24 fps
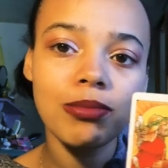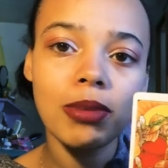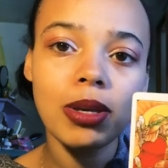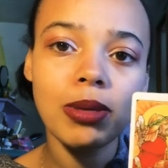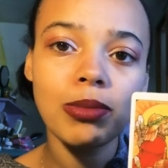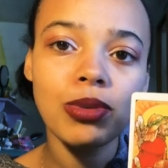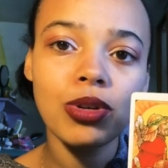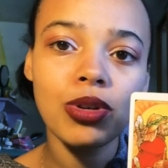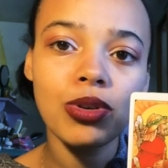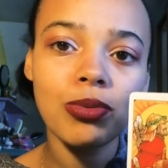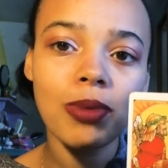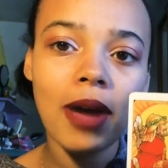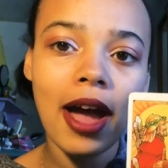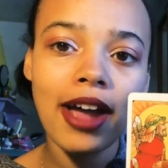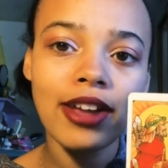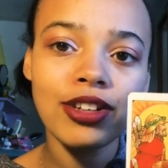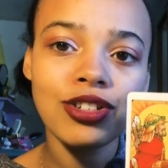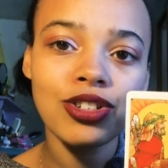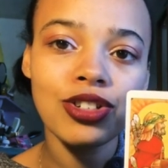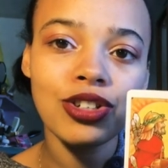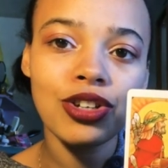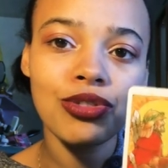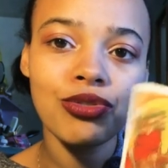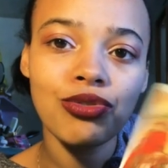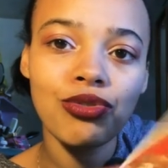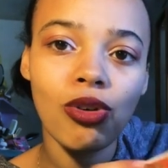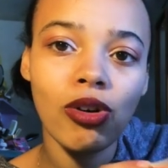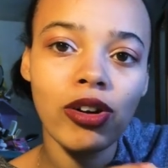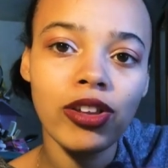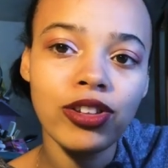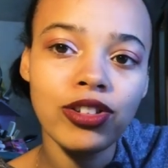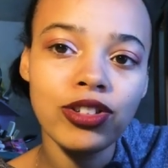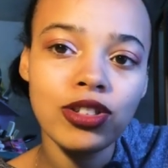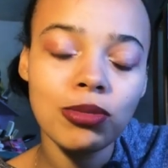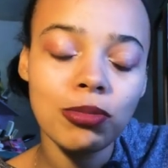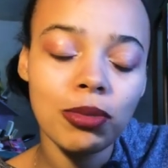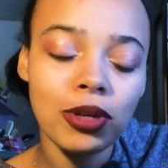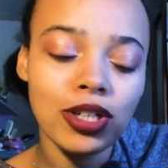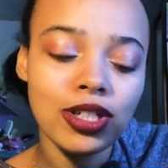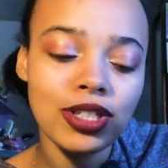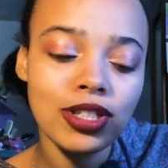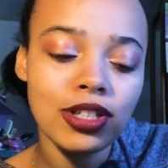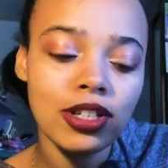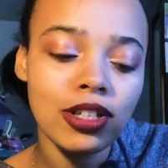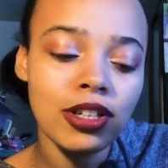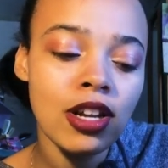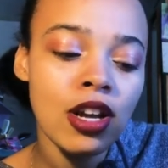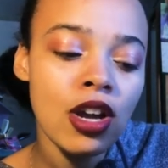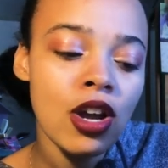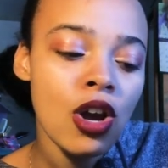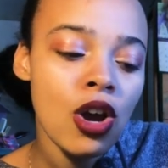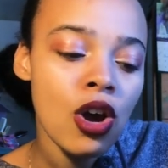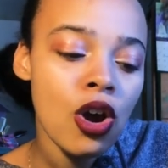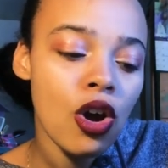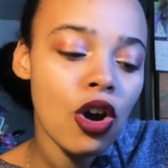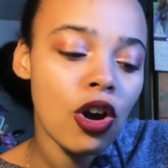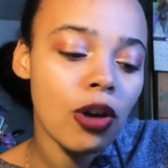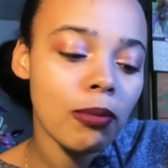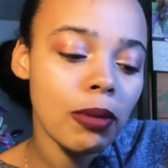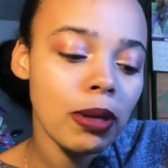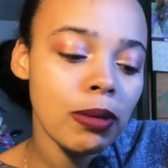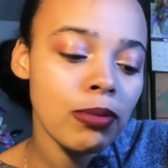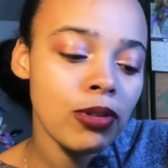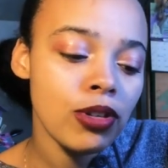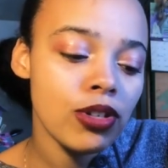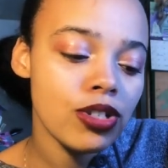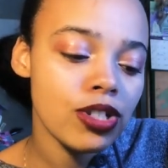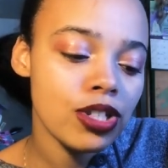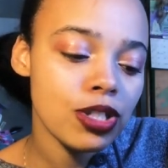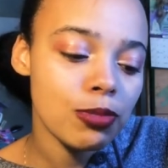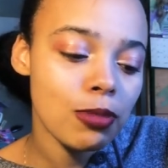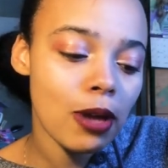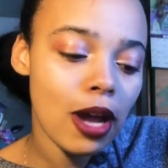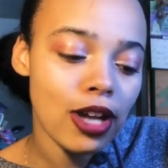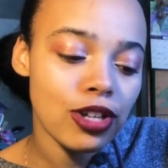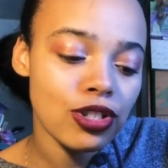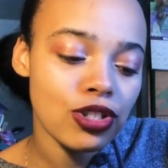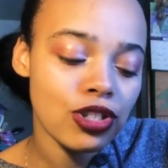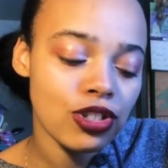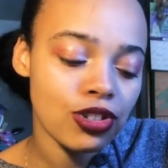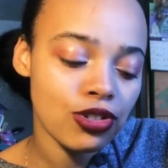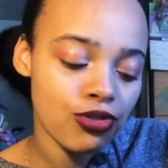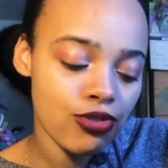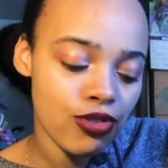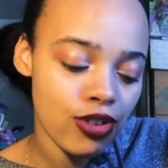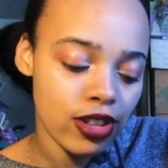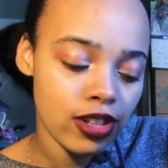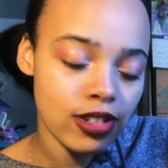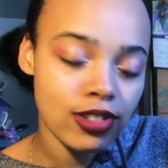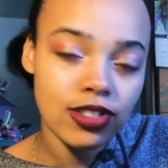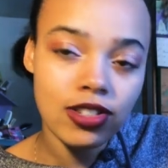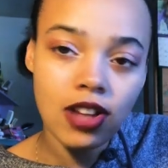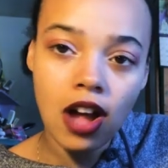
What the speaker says: Maybe you're passionate for this person, or maybe you're just passionate for this